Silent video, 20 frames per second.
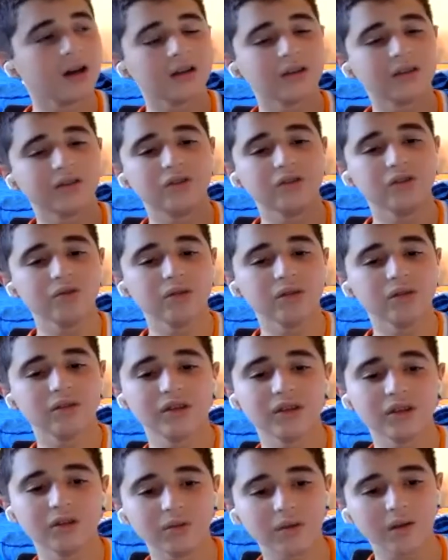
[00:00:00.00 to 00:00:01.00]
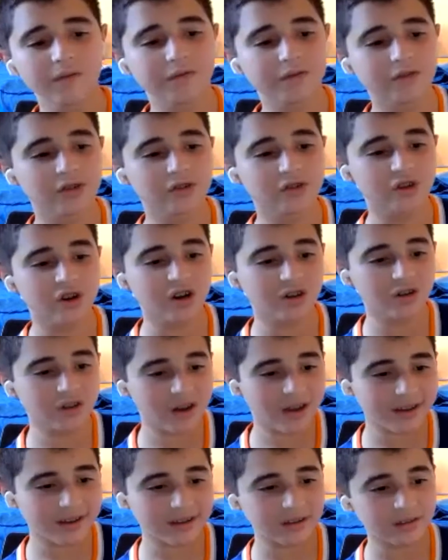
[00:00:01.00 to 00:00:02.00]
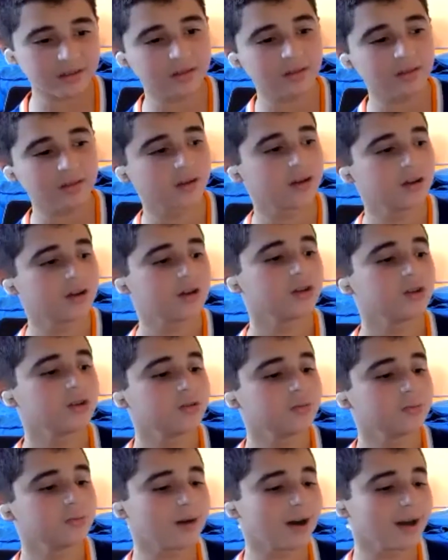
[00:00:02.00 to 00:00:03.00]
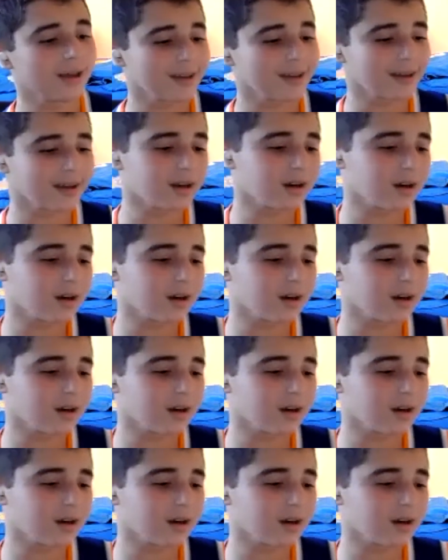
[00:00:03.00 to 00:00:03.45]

do a deal with Charlotte. You might